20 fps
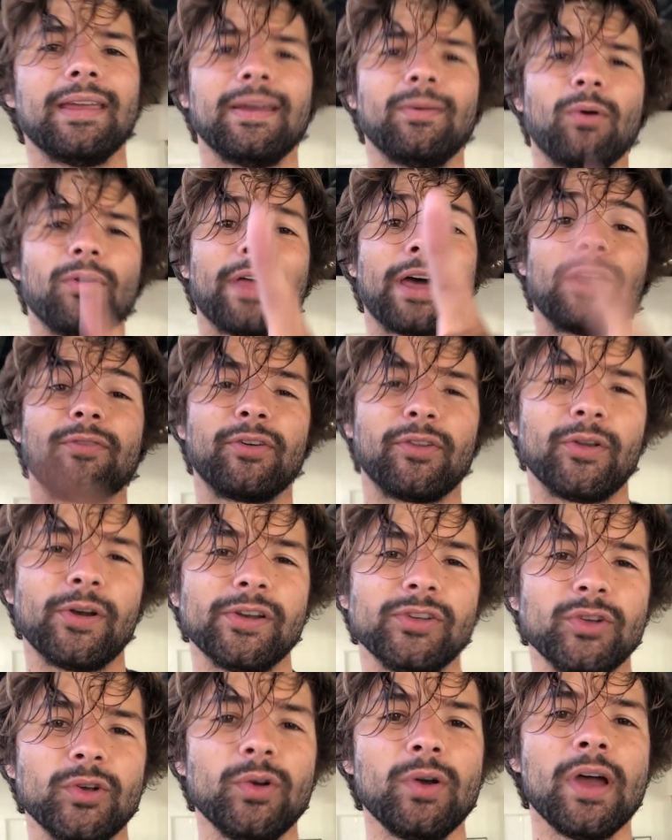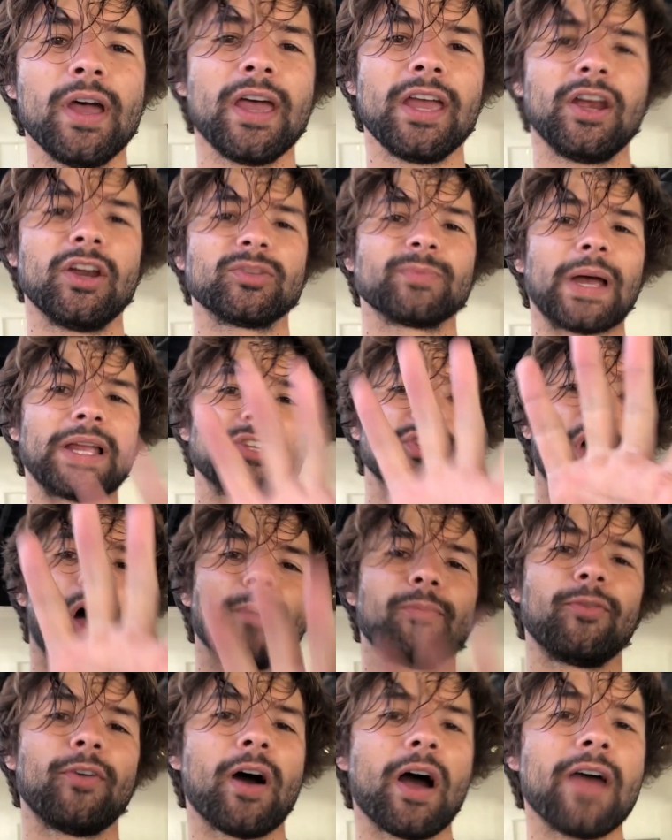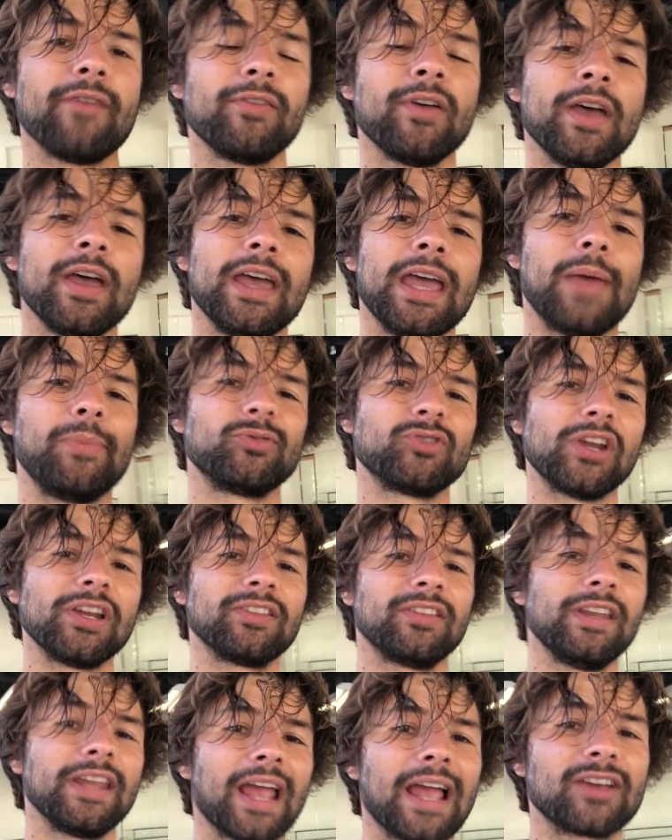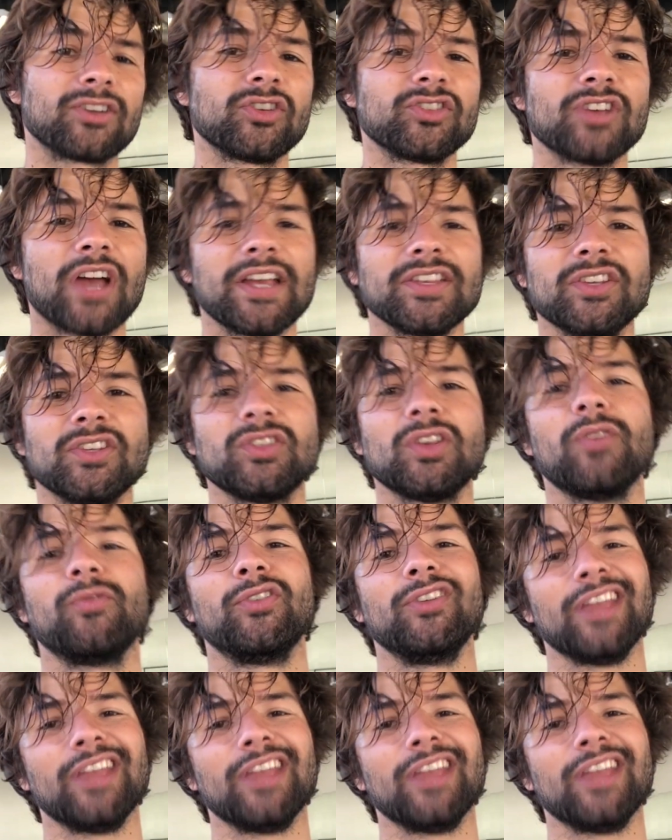Without further ado, here's my top 5 hip strengthening exercises for